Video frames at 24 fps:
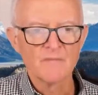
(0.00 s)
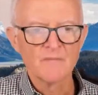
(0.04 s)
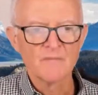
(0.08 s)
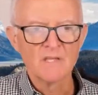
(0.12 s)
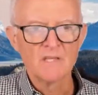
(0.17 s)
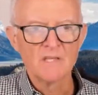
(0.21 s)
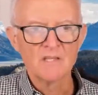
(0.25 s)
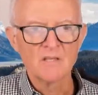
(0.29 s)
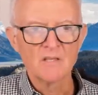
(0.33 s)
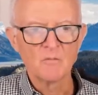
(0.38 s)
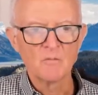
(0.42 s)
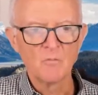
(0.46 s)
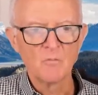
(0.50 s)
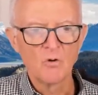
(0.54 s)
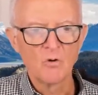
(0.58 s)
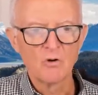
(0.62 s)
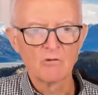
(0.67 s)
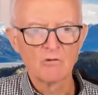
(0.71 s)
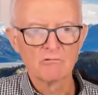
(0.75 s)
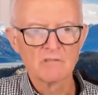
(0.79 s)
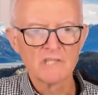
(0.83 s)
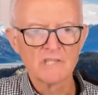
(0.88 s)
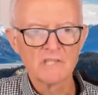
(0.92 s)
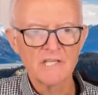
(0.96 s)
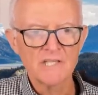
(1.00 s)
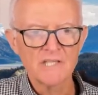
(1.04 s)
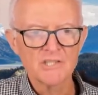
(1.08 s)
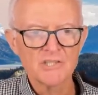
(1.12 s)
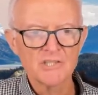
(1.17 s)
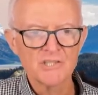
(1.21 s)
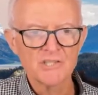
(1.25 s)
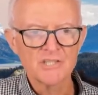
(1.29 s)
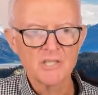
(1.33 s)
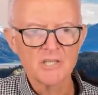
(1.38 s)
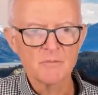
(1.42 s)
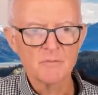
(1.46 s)
The mole
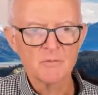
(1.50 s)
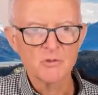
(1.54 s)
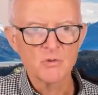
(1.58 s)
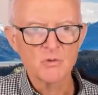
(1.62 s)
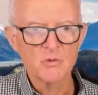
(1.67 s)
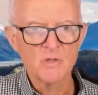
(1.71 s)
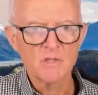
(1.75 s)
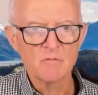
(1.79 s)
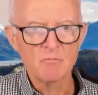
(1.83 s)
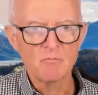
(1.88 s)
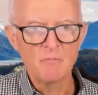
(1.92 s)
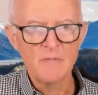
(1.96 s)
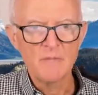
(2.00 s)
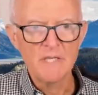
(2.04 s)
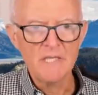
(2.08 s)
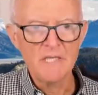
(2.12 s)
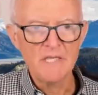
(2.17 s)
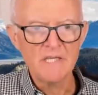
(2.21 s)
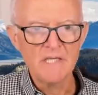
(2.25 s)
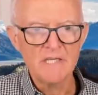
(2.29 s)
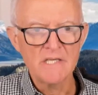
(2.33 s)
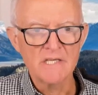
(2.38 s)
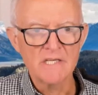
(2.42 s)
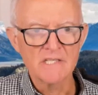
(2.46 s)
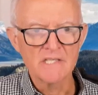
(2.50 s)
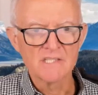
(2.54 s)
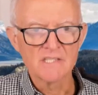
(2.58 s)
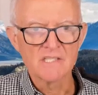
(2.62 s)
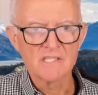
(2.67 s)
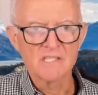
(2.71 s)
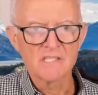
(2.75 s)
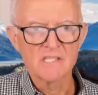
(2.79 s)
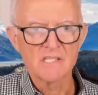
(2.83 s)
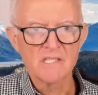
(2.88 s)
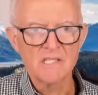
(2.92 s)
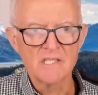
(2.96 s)
relationship between B and
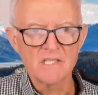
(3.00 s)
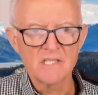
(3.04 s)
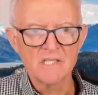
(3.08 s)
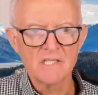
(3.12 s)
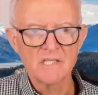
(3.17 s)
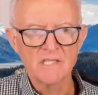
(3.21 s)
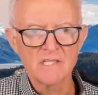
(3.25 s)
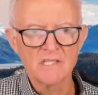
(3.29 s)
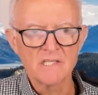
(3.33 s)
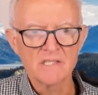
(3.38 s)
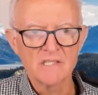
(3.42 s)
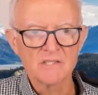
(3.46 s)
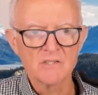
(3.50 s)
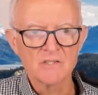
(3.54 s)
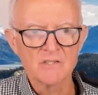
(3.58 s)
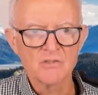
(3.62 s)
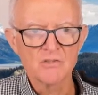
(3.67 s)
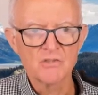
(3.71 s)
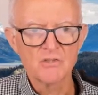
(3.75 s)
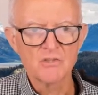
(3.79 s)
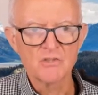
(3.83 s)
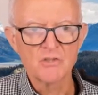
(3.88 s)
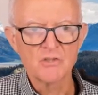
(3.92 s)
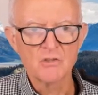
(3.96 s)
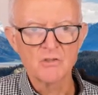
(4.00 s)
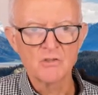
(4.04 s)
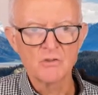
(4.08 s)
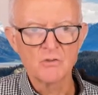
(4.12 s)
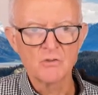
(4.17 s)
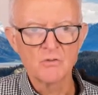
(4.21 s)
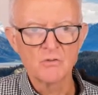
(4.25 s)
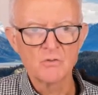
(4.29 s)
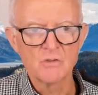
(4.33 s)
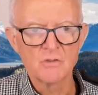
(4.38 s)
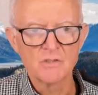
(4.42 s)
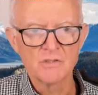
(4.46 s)
C is
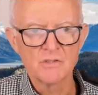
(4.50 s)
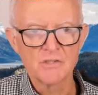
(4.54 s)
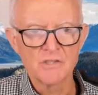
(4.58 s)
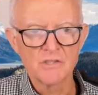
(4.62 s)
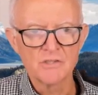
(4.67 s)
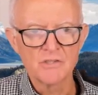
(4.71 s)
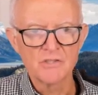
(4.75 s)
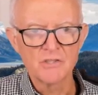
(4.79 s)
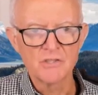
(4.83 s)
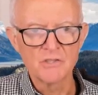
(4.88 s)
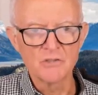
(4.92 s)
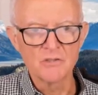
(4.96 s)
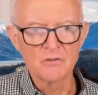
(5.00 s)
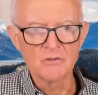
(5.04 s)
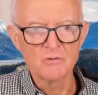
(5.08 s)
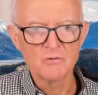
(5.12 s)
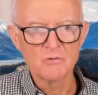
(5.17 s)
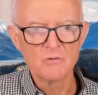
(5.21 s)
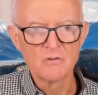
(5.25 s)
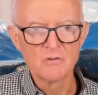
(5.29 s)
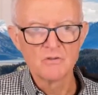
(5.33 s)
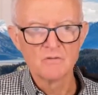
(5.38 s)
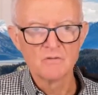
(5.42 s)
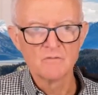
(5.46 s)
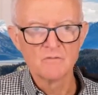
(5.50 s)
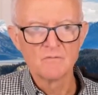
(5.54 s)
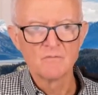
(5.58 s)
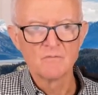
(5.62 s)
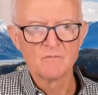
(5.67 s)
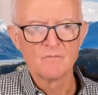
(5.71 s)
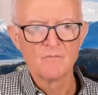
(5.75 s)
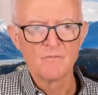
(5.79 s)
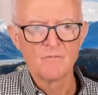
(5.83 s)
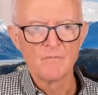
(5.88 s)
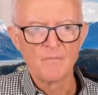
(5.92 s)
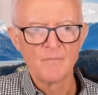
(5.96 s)
2 to 2.
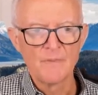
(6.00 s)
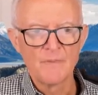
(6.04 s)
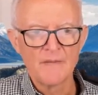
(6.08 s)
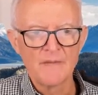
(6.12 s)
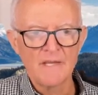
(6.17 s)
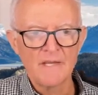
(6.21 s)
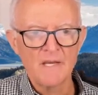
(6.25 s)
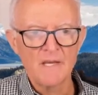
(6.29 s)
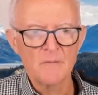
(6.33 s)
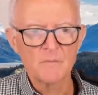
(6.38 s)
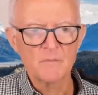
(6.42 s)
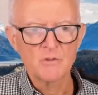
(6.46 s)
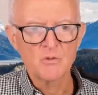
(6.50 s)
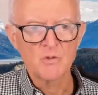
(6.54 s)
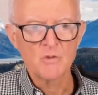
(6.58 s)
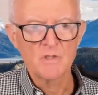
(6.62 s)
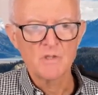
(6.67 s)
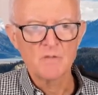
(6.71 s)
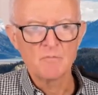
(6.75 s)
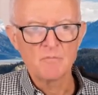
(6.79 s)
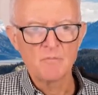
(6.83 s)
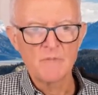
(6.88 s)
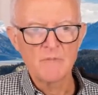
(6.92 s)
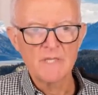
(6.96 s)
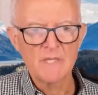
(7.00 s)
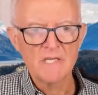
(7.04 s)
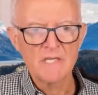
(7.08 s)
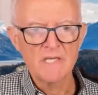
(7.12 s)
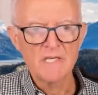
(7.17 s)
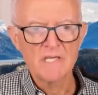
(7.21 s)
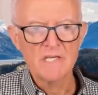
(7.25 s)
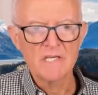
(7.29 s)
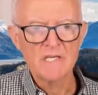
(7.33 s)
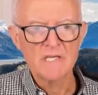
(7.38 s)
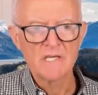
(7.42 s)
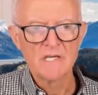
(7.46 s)
And between
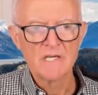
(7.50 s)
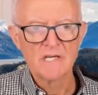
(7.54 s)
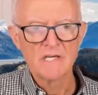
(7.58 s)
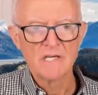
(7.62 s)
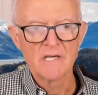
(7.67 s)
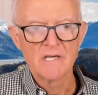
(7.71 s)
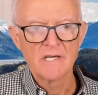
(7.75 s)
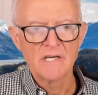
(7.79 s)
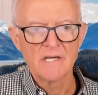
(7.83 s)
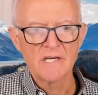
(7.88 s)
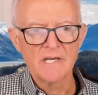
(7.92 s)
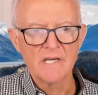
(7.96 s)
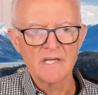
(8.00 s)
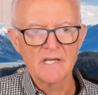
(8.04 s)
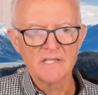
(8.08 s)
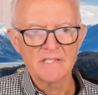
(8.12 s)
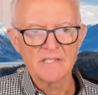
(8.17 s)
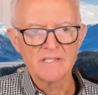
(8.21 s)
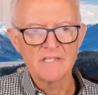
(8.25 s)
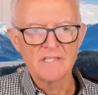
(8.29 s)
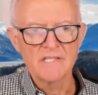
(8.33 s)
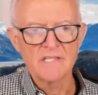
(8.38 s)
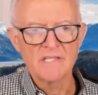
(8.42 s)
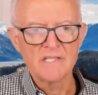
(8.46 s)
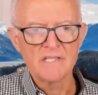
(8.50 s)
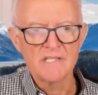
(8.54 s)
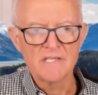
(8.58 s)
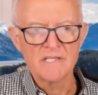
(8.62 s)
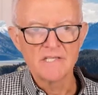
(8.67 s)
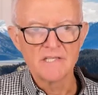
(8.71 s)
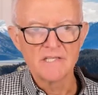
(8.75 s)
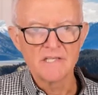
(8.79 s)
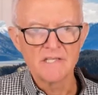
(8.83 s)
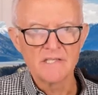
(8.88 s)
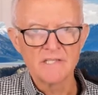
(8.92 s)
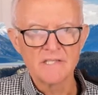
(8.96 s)
B and D
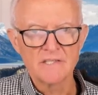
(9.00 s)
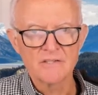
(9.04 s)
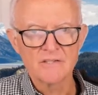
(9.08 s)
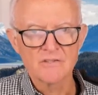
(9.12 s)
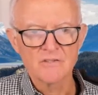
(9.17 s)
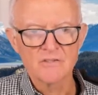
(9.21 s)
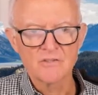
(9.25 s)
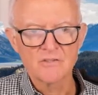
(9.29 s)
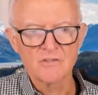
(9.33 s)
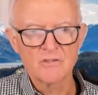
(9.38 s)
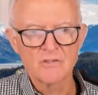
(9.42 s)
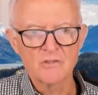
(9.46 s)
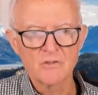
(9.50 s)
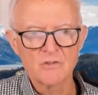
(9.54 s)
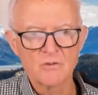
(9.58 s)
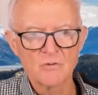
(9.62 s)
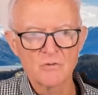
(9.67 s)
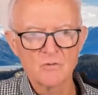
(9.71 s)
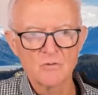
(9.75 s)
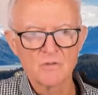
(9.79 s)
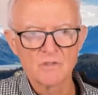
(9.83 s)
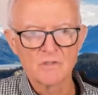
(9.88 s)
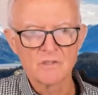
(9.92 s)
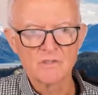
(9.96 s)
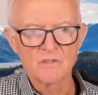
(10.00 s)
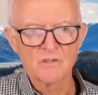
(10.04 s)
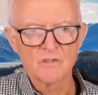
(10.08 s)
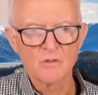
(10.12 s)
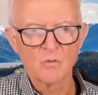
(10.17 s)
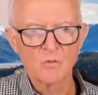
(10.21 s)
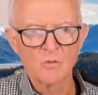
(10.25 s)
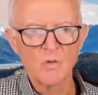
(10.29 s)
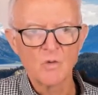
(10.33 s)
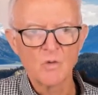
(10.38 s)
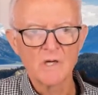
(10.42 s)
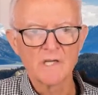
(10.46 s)
is 2 to
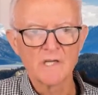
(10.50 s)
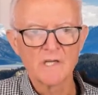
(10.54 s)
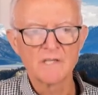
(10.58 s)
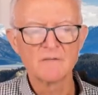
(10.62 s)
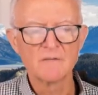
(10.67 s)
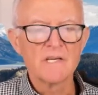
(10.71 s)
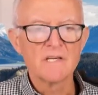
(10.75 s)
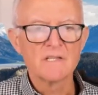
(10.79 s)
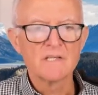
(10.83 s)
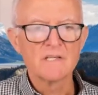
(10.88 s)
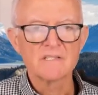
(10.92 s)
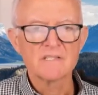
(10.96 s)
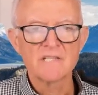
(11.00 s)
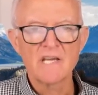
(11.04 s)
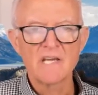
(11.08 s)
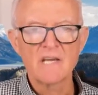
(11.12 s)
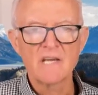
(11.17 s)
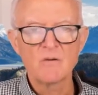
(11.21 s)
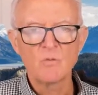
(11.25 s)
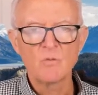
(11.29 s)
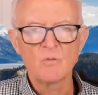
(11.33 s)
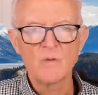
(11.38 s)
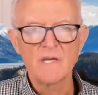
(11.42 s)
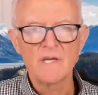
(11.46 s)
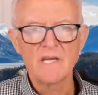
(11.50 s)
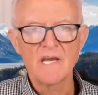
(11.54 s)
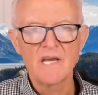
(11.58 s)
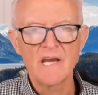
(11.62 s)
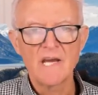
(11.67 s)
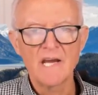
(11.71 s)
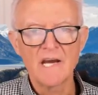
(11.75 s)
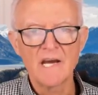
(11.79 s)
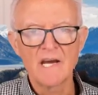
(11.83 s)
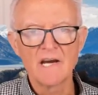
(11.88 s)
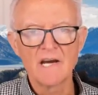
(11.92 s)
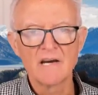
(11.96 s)
1. Say we
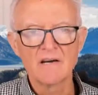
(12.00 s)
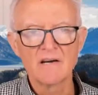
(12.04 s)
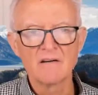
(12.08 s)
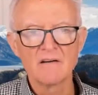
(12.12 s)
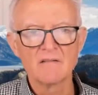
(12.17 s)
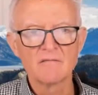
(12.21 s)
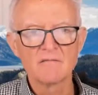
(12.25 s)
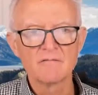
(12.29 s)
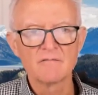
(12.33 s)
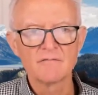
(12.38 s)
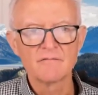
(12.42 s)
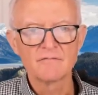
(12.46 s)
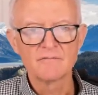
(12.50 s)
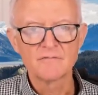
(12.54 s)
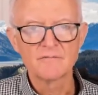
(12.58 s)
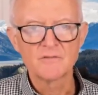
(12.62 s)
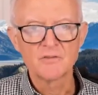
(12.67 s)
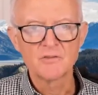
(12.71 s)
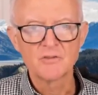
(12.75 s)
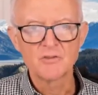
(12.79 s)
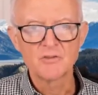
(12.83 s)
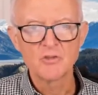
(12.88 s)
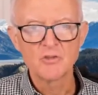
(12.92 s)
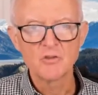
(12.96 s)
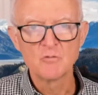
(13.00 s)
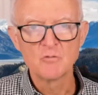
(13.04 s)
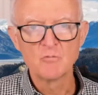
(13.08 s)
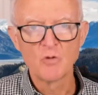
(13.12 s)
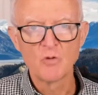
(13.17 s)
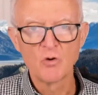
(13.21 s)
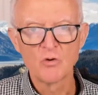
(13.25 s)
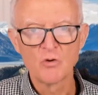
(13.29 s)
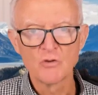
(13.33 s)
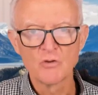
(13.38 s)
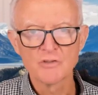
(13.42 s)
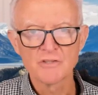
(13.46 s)
have 2
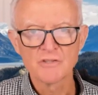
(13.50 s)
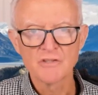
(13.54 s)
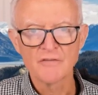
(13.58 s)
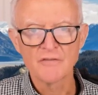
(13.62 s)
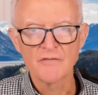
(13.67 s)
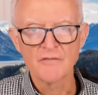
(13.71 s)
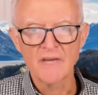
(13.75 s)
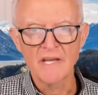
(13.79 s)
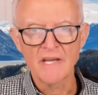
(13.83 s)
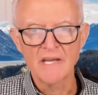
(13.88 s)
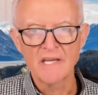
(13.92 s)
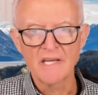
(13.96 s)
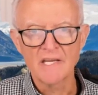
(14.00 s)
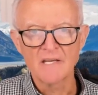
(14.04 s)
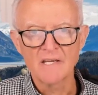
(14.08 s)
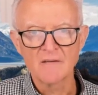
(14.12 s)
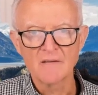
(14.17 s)
moles of A.